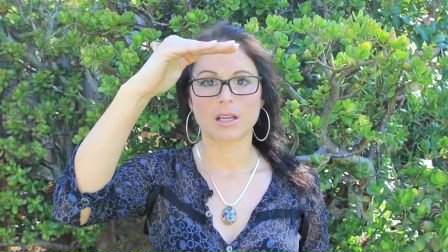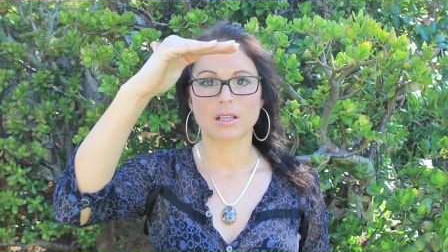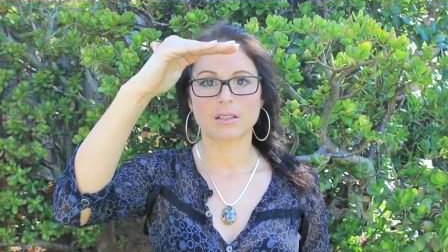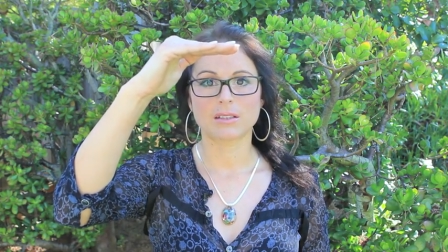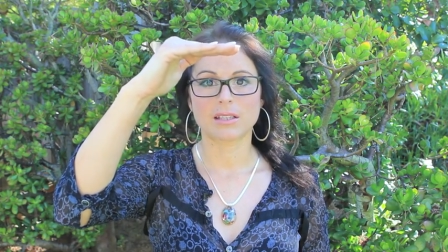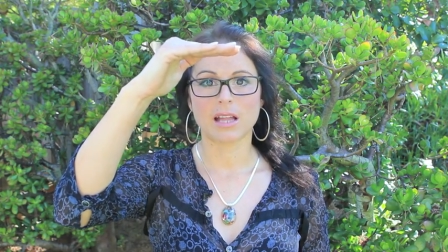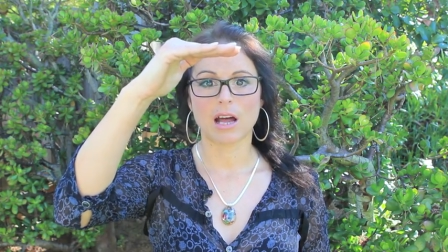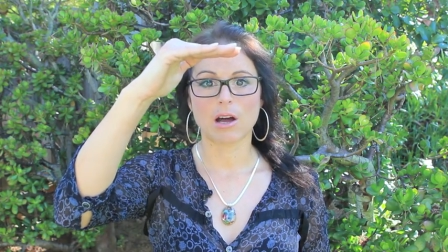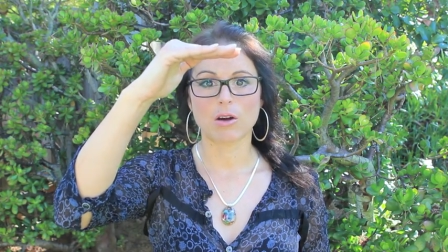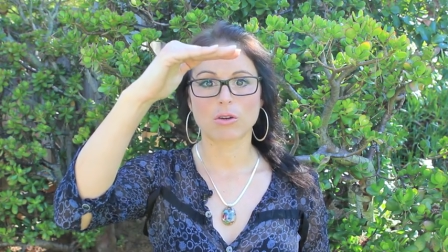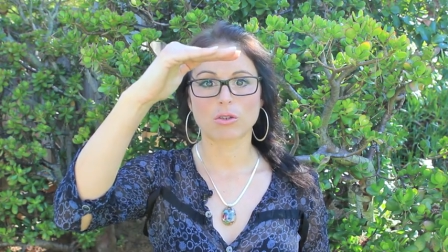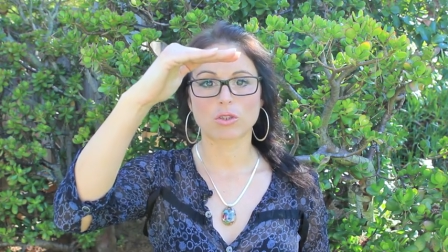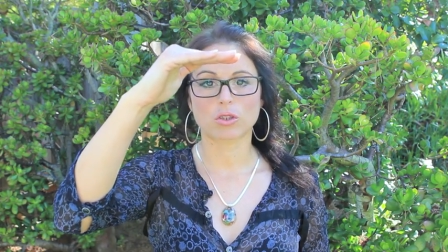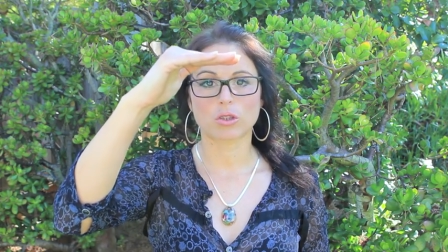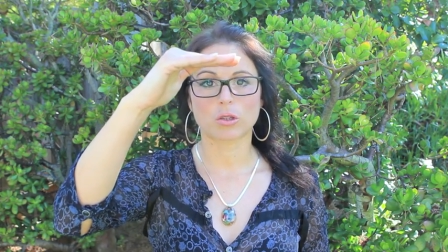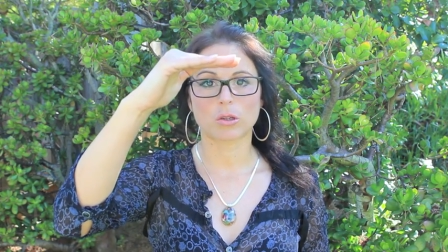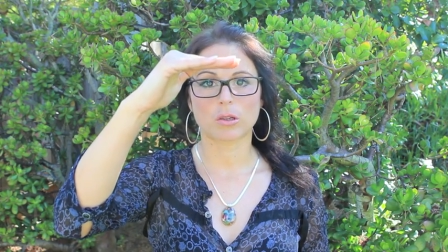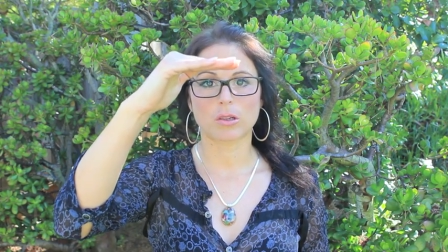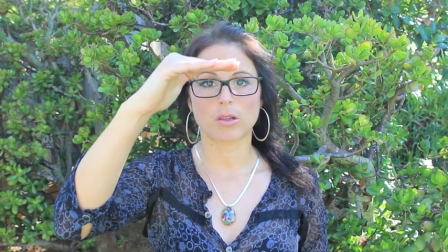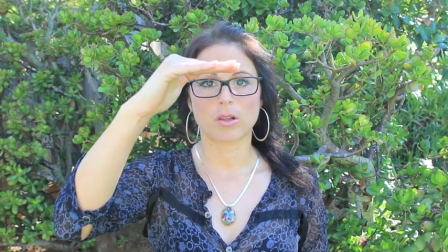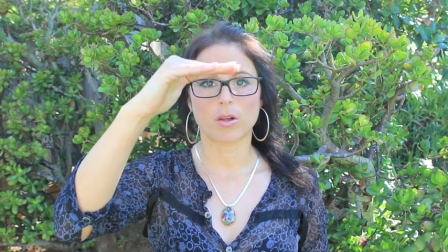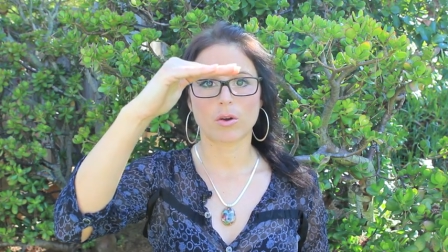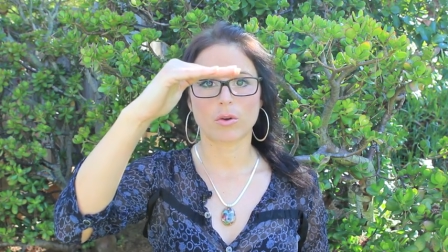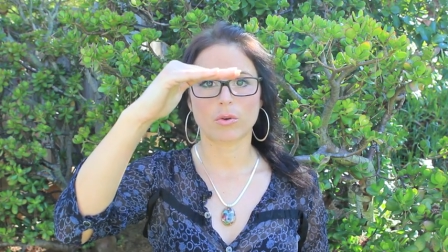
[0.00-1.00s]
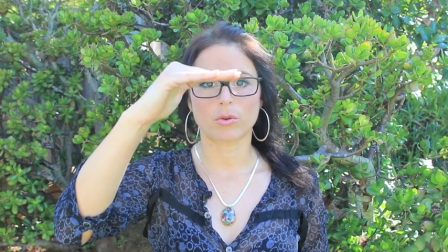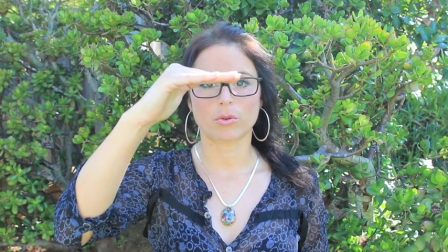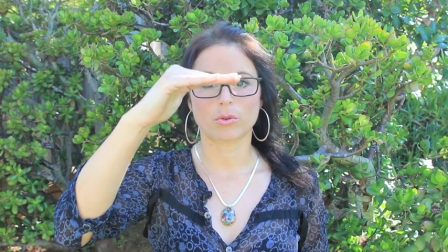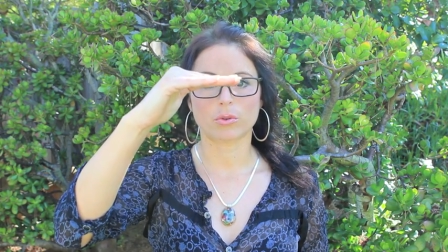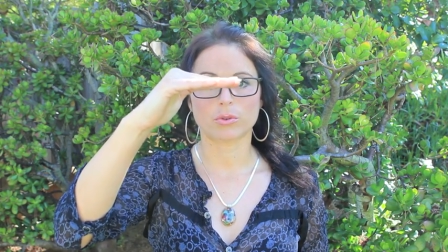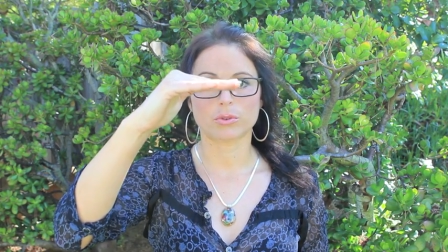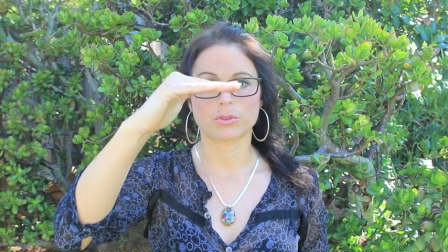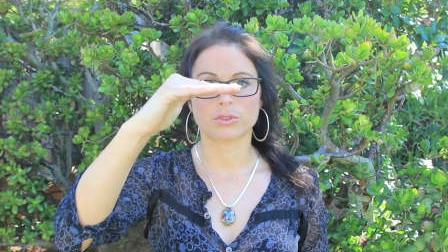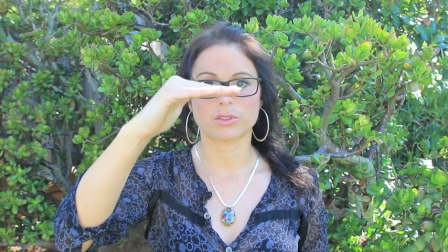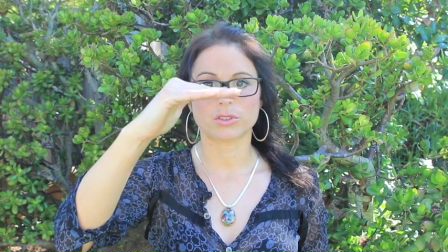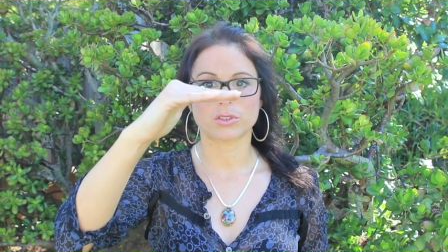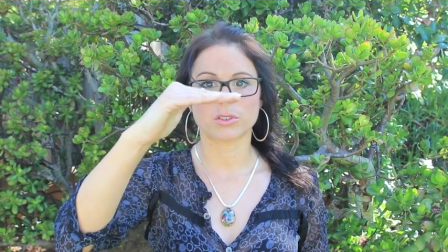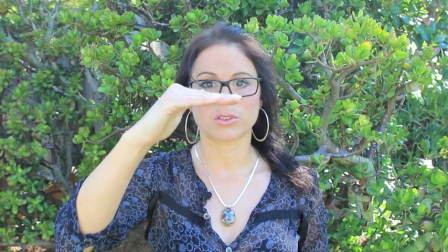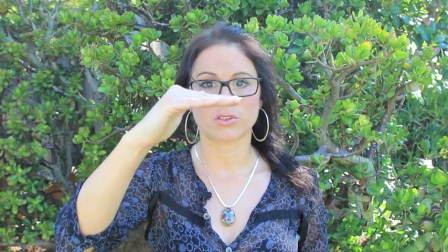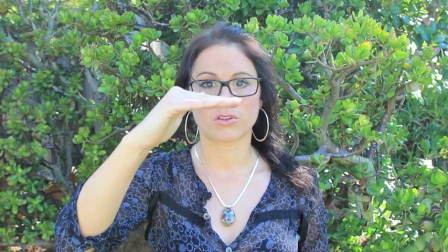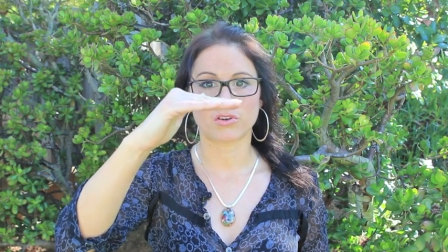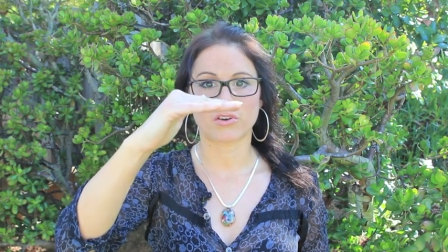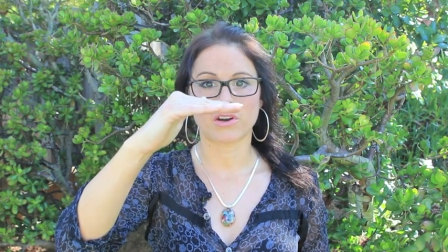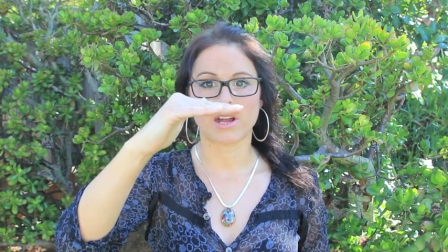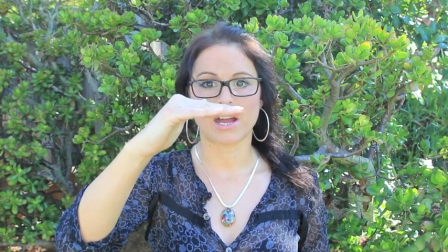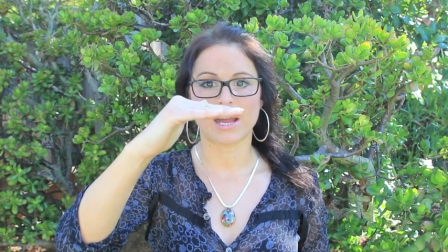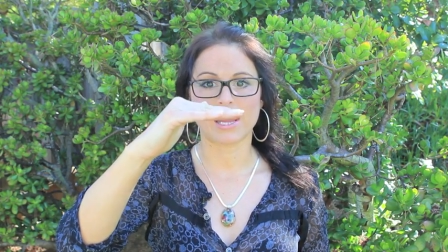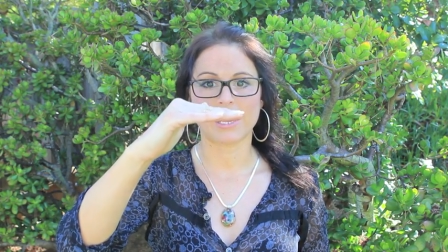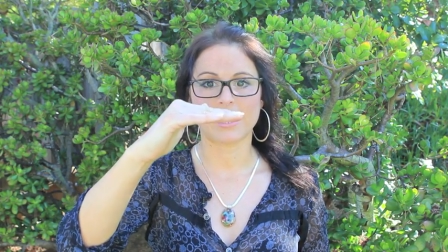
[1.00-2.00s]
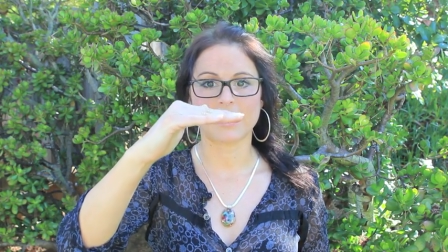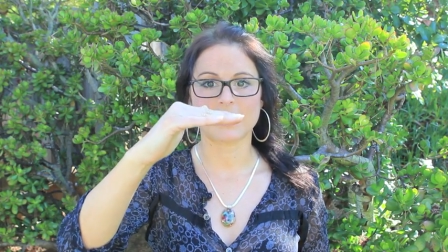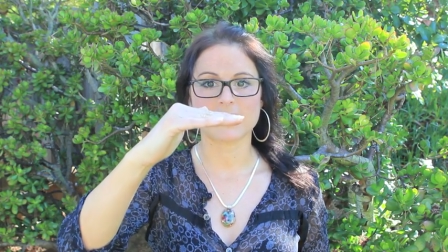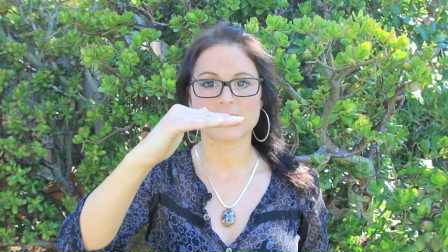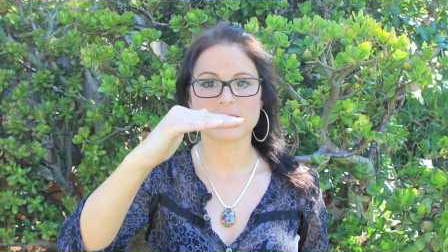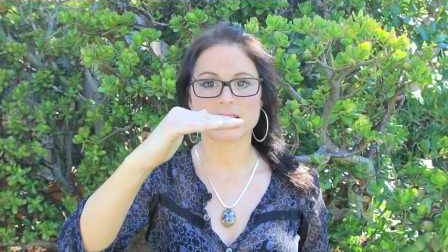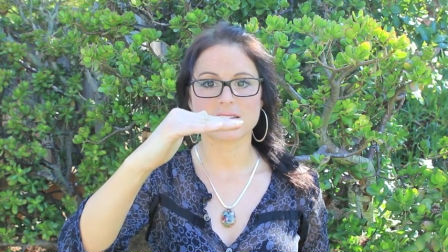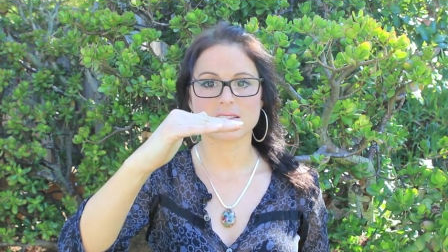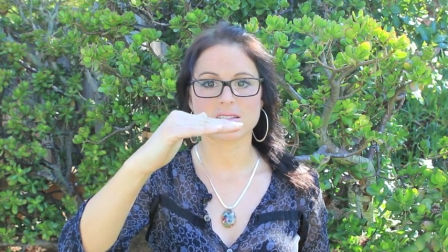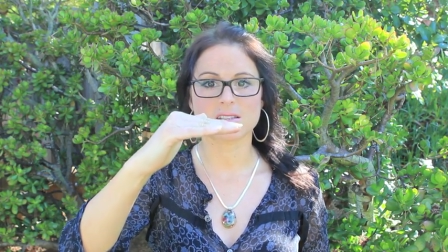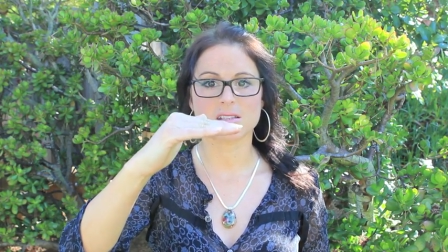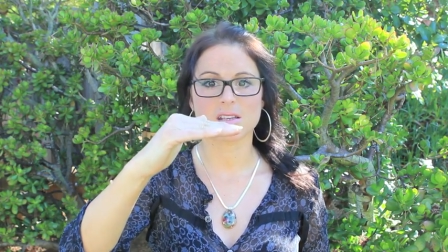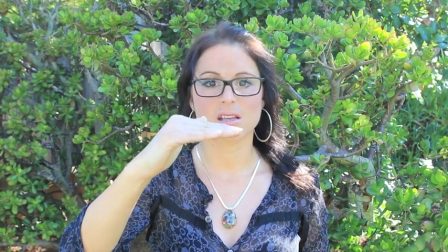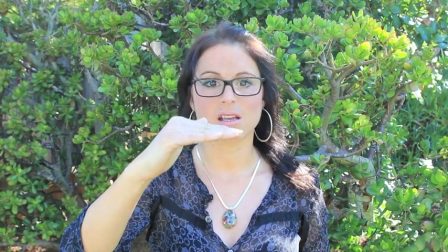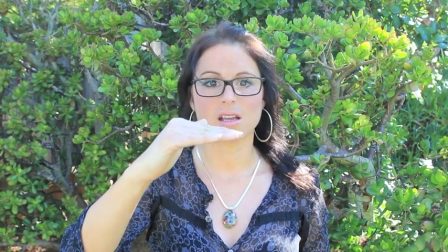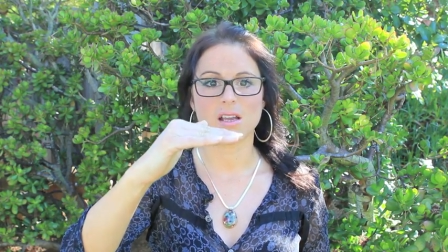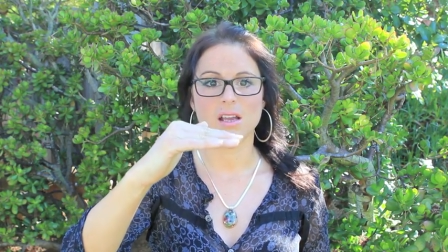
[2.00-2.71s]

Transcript: Now close your eyes